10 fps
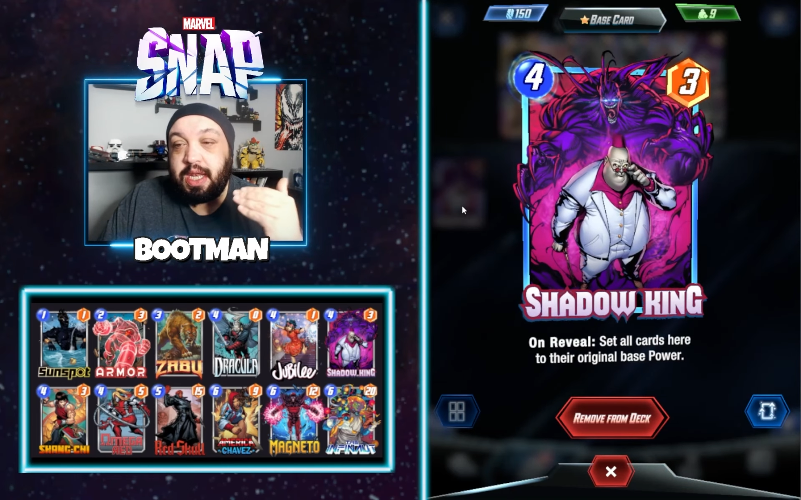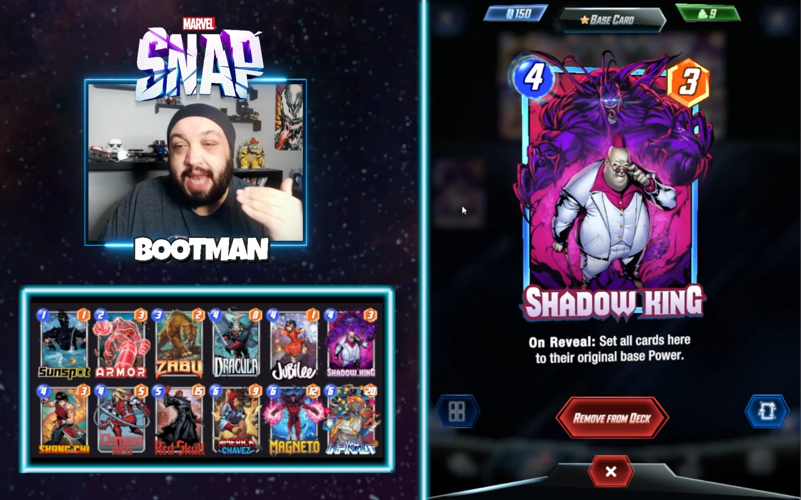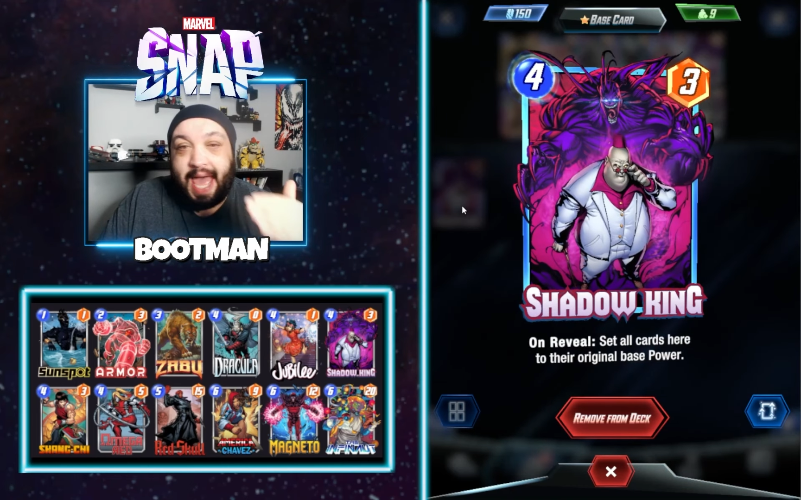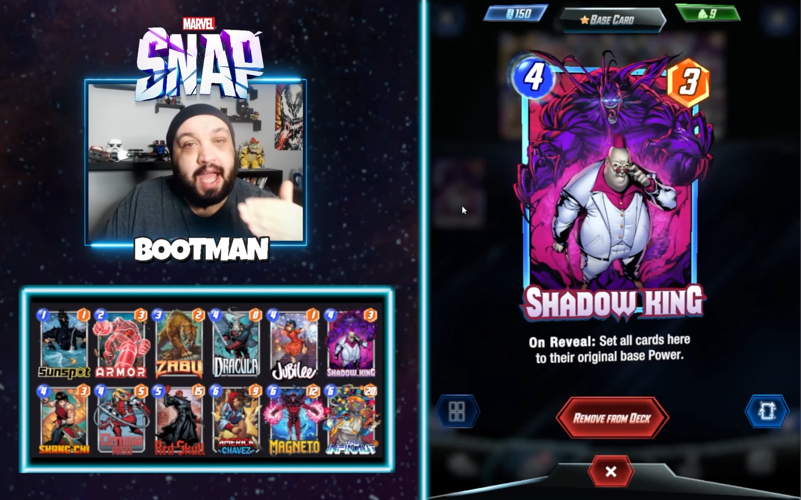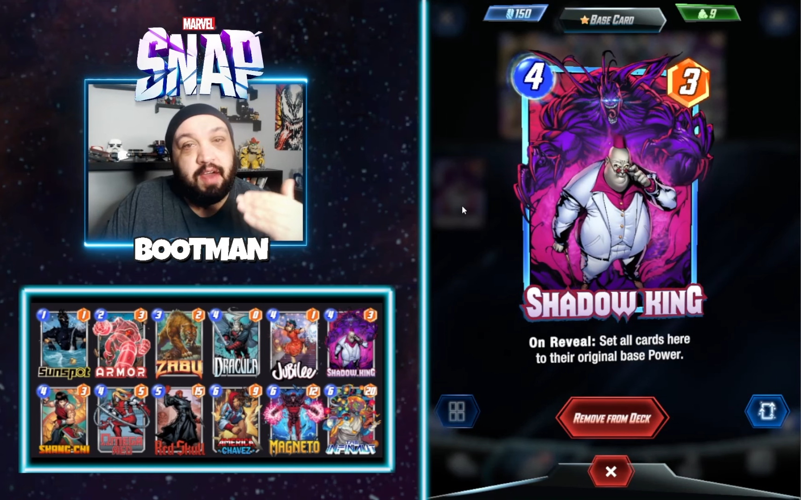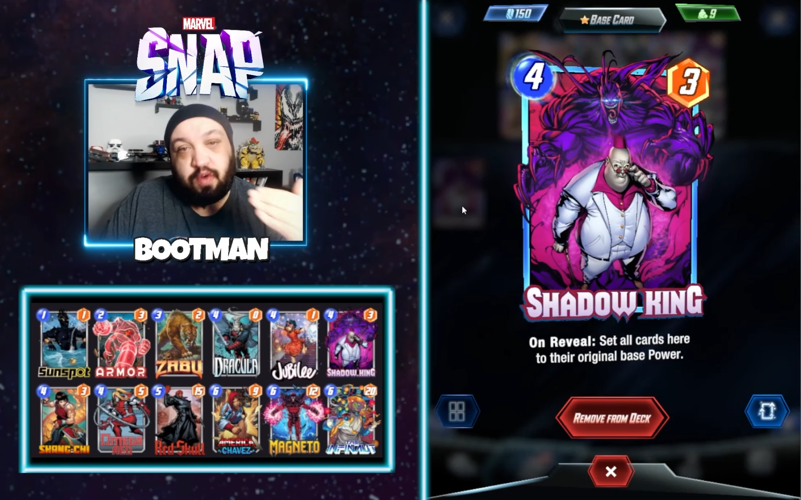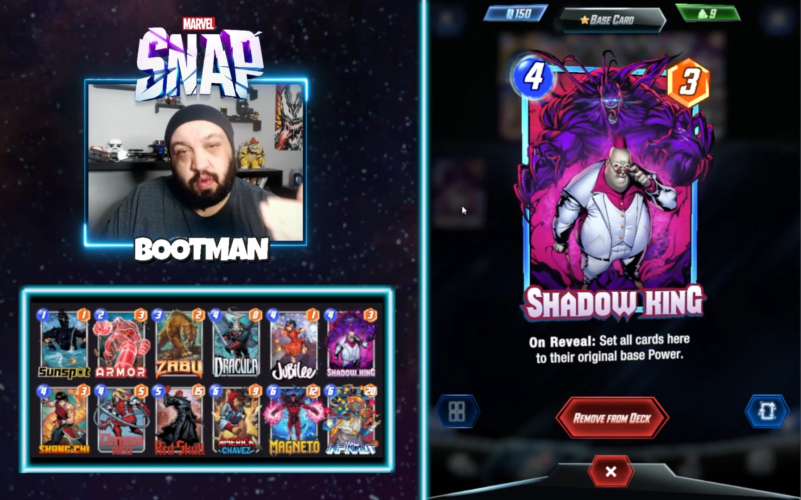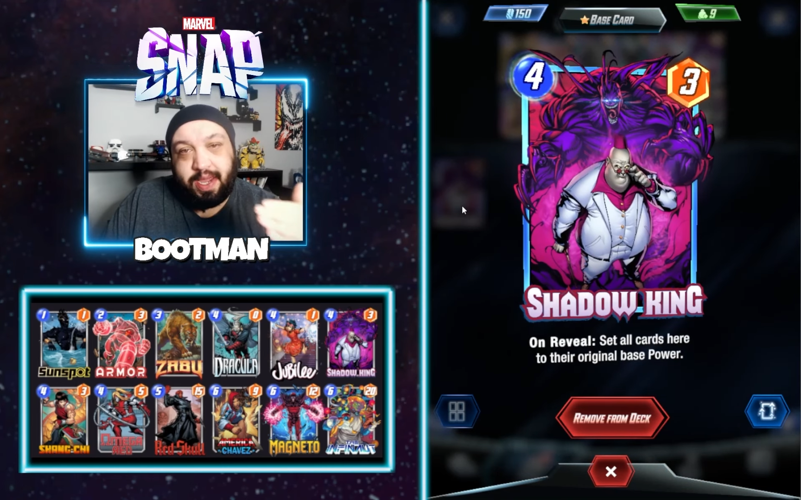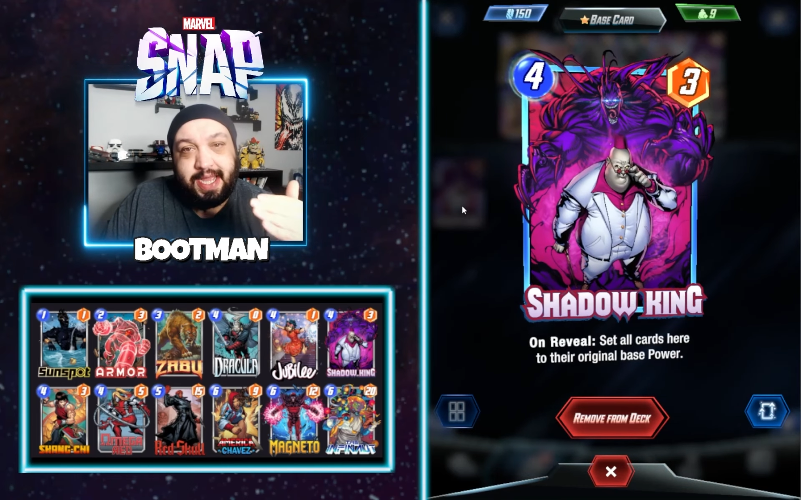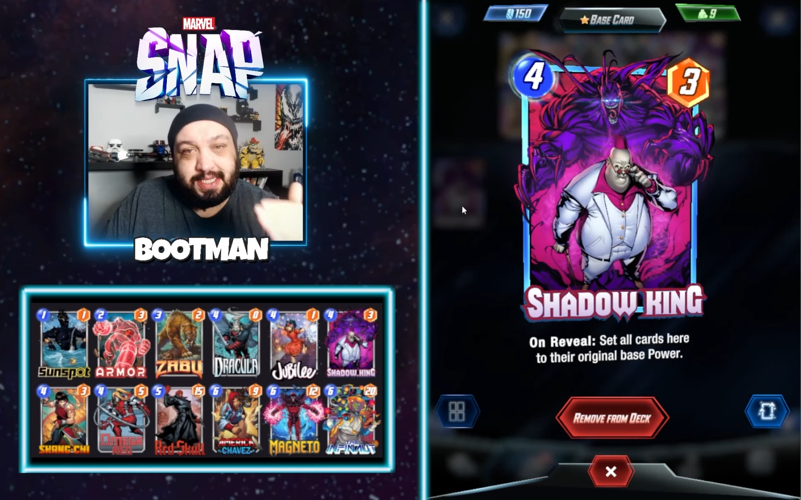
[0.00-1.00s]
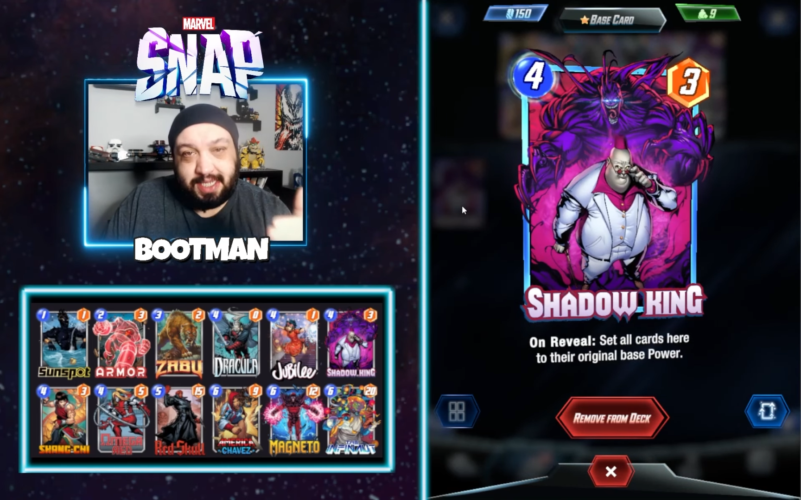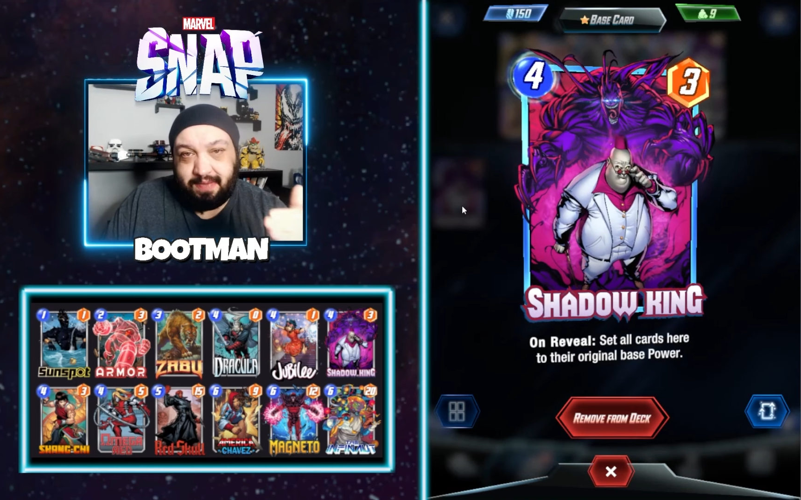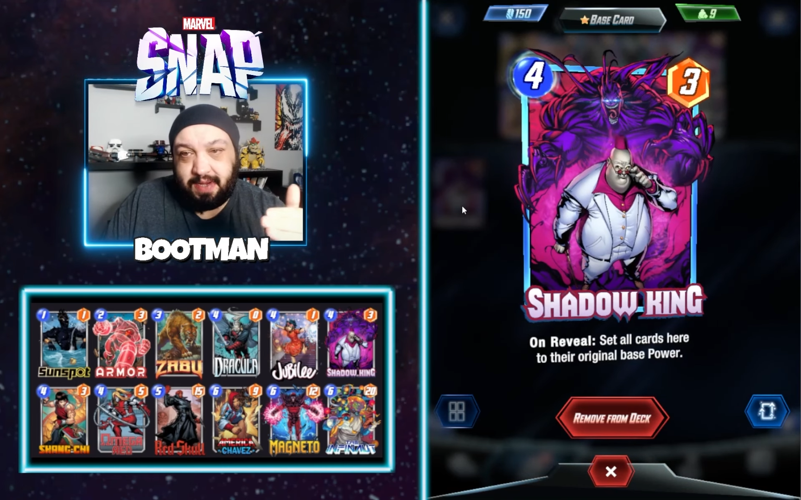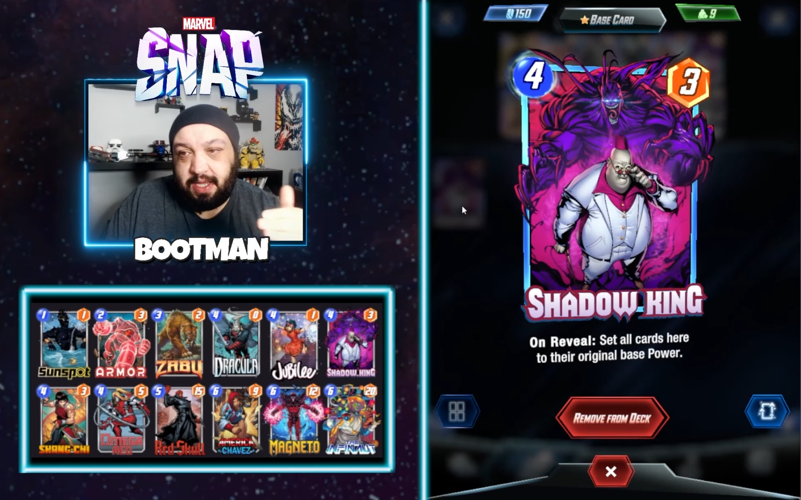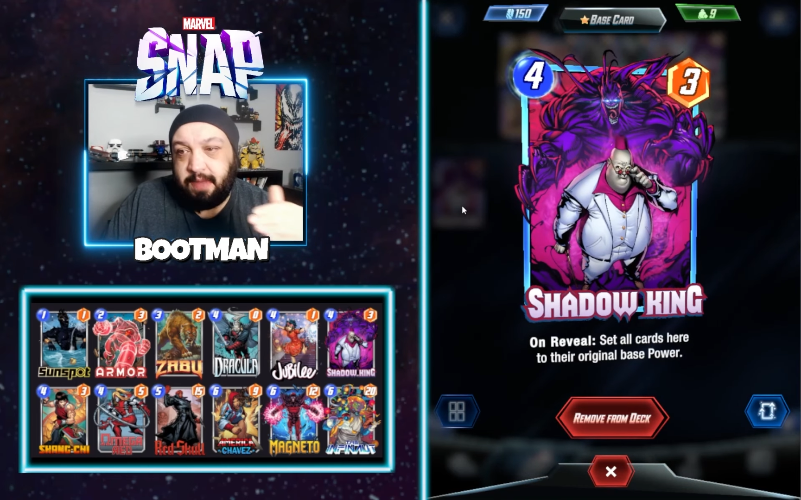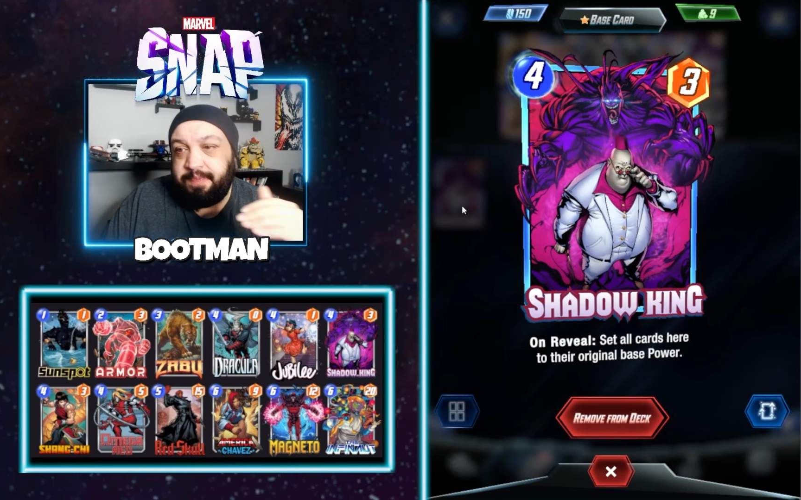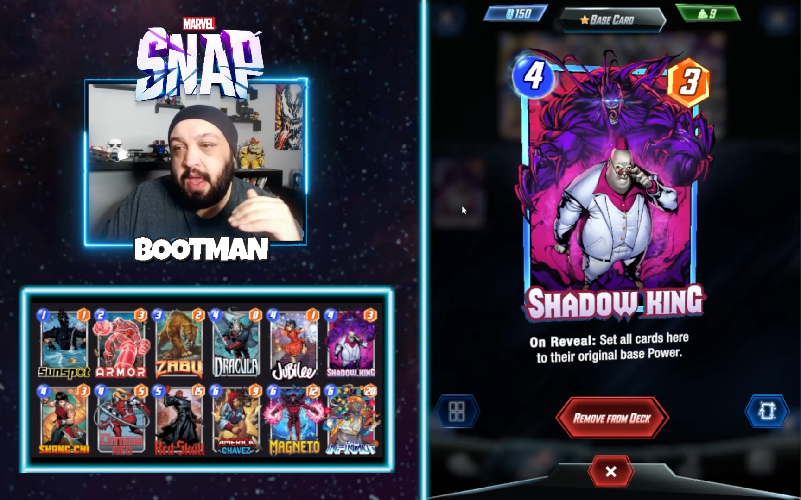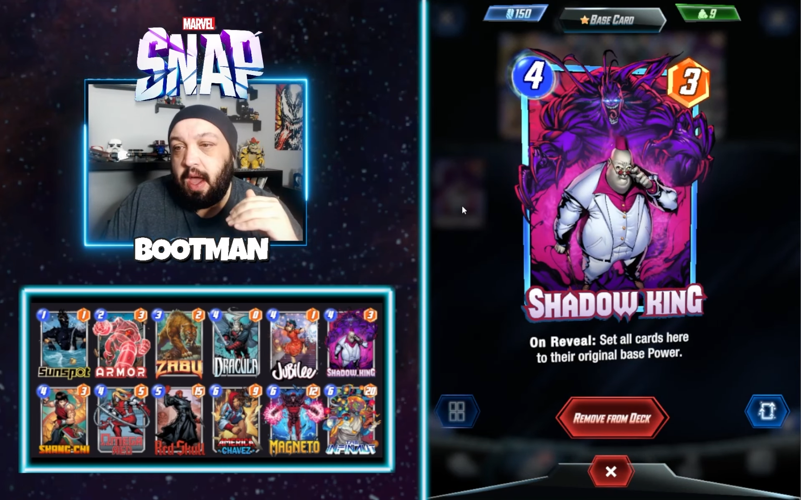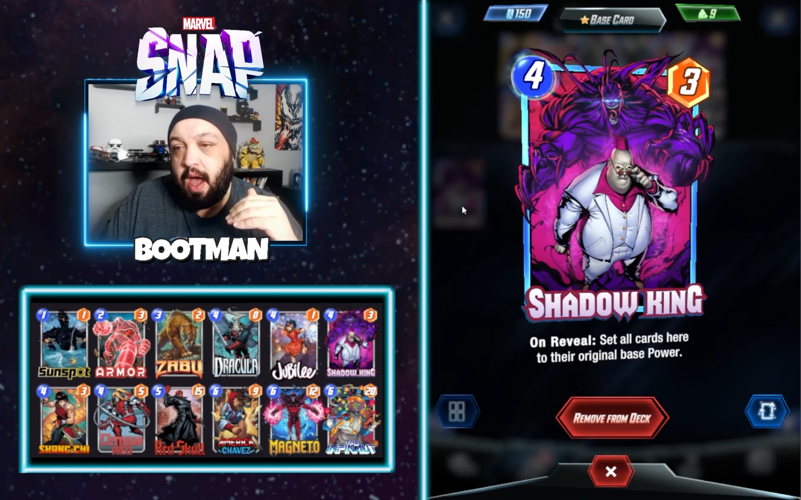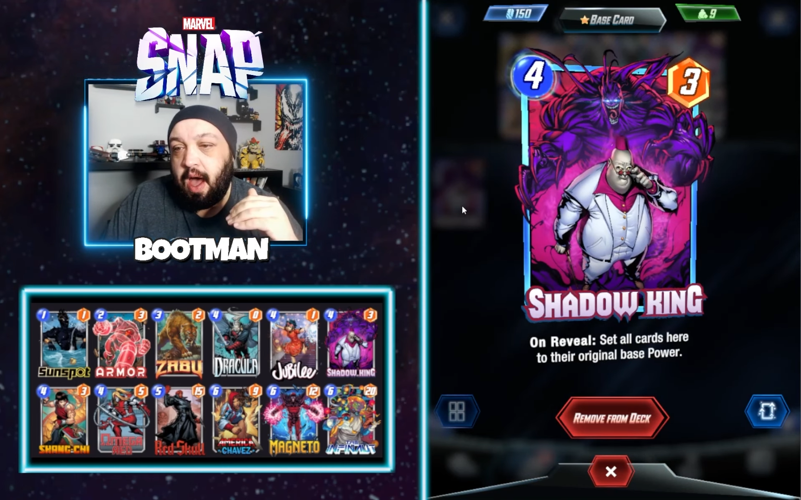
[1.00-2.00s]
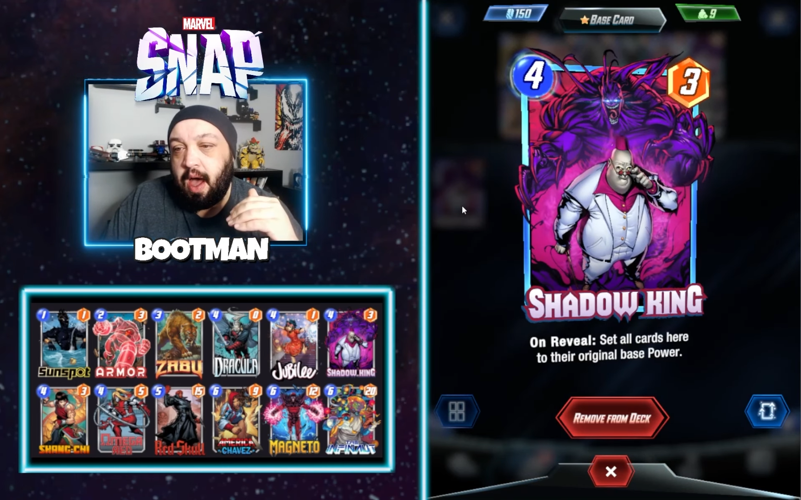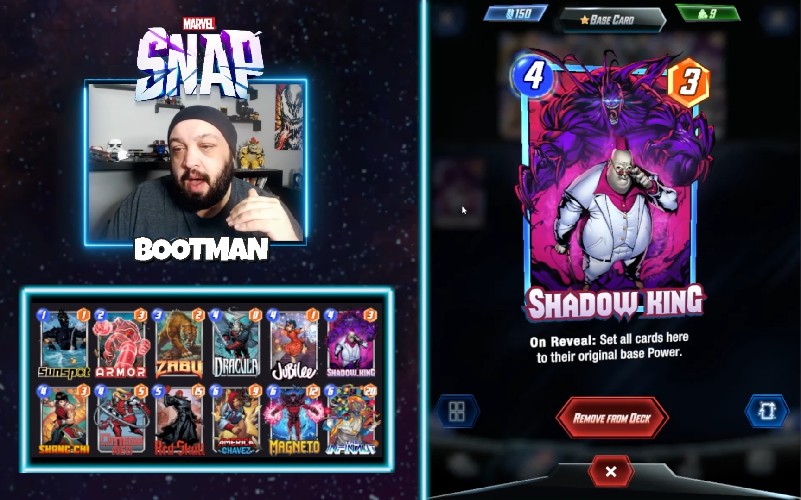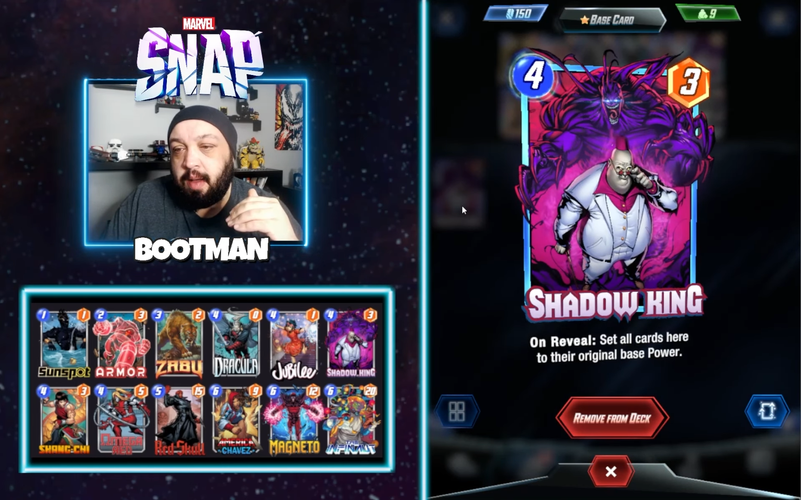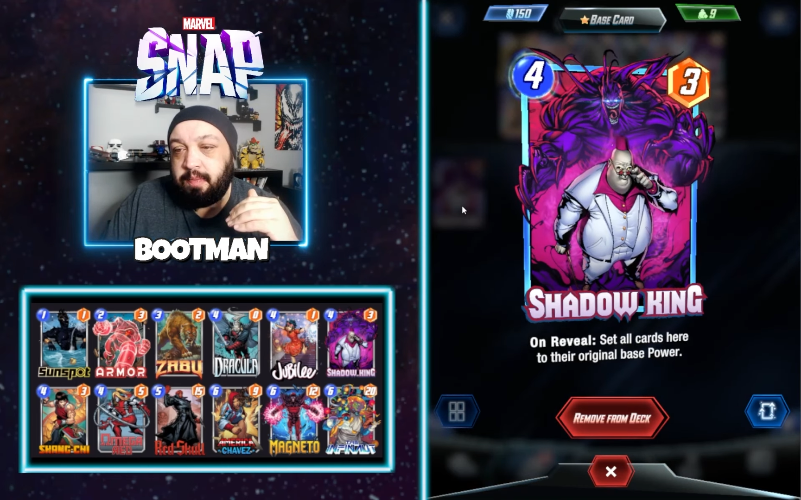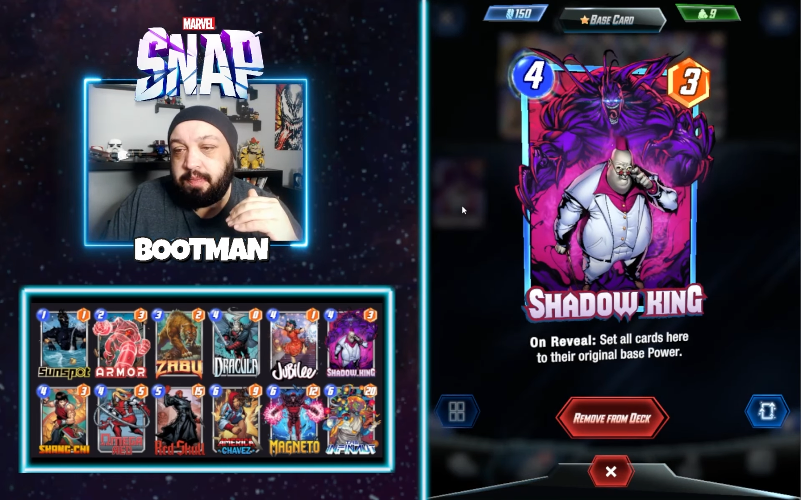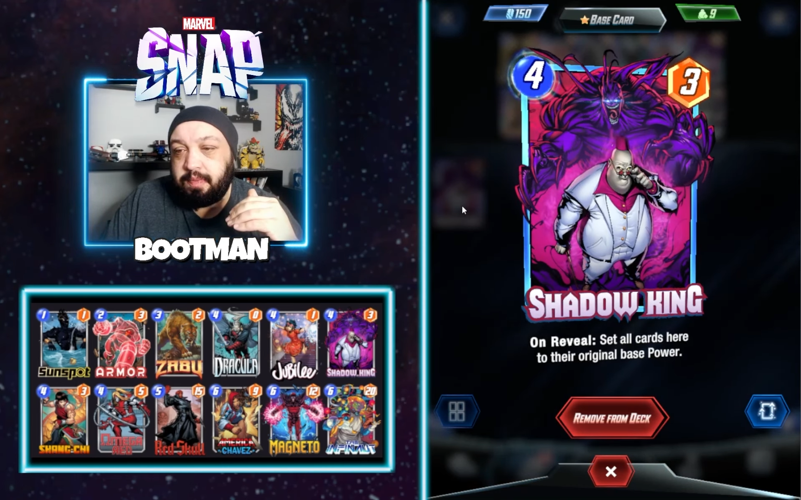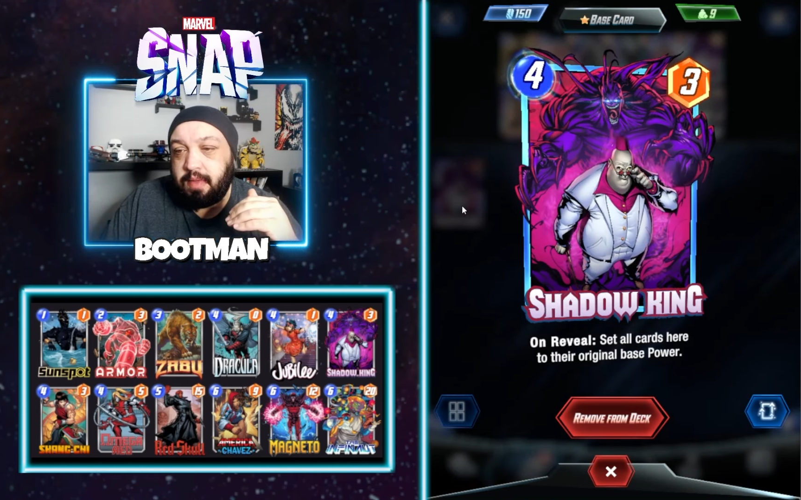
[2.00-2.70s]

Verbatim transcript: lack of creativity um,